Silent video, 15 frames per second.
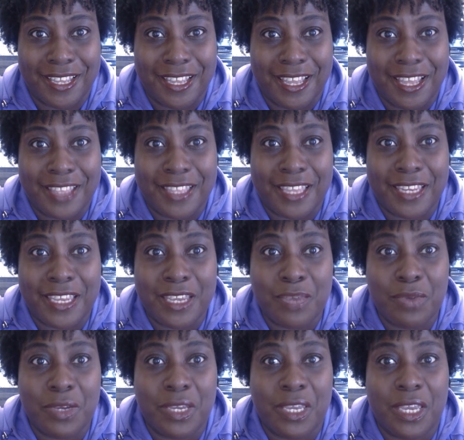that he
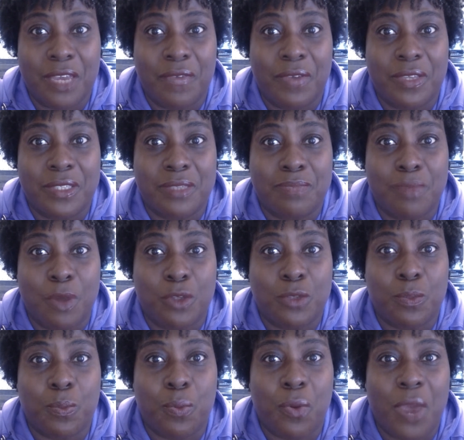would give his
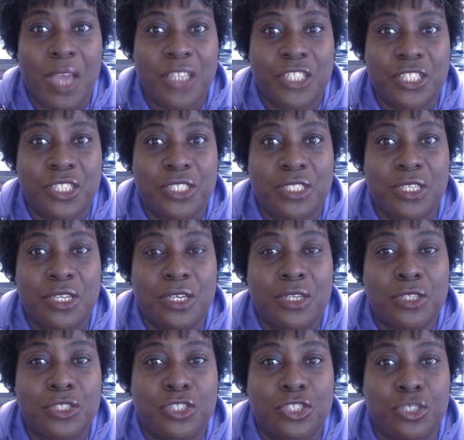most precious
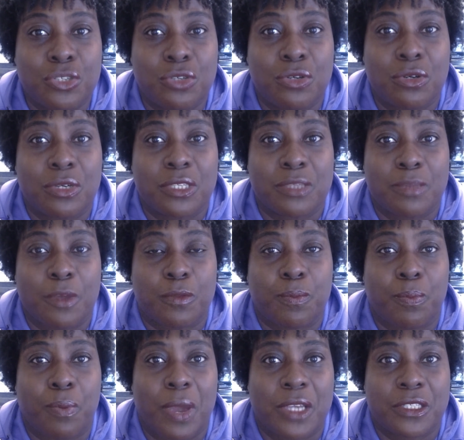jewel, his
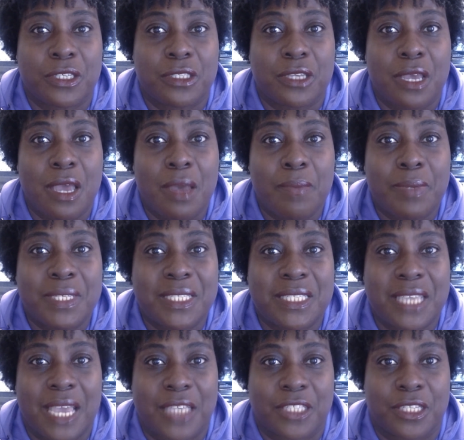most precious
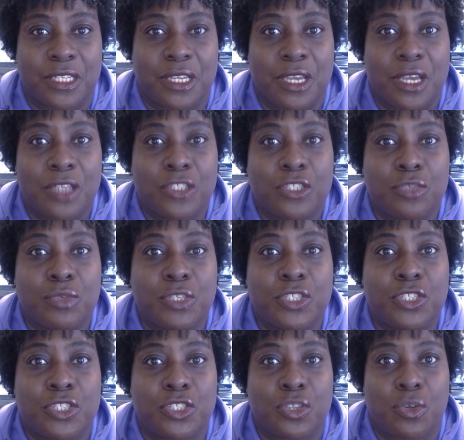possession to
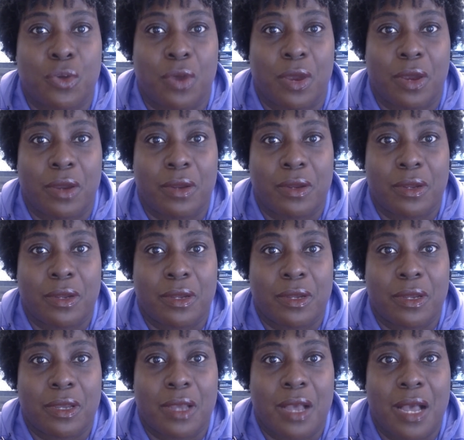restore
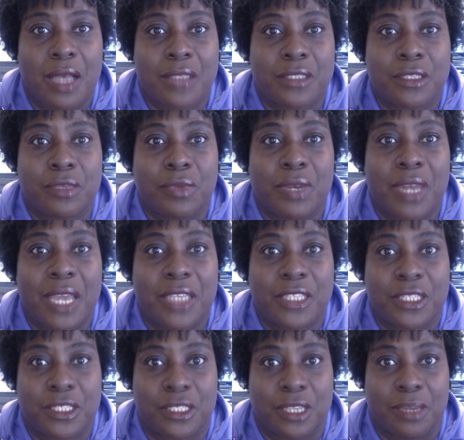us to
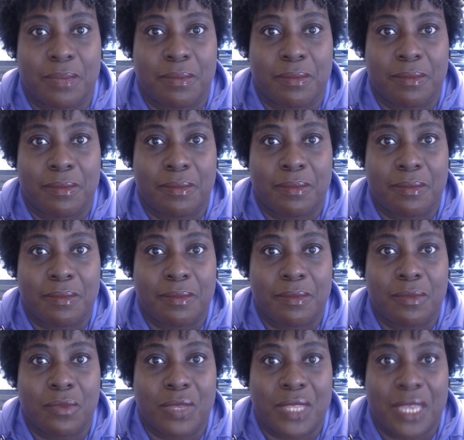relationship
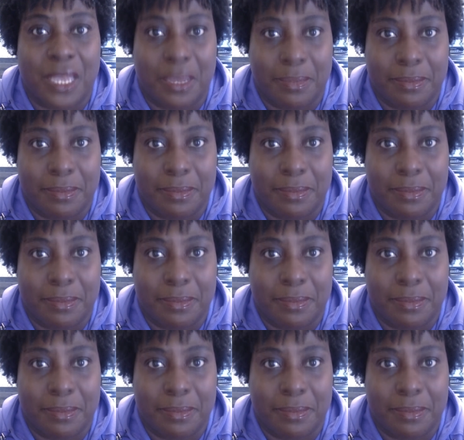with him.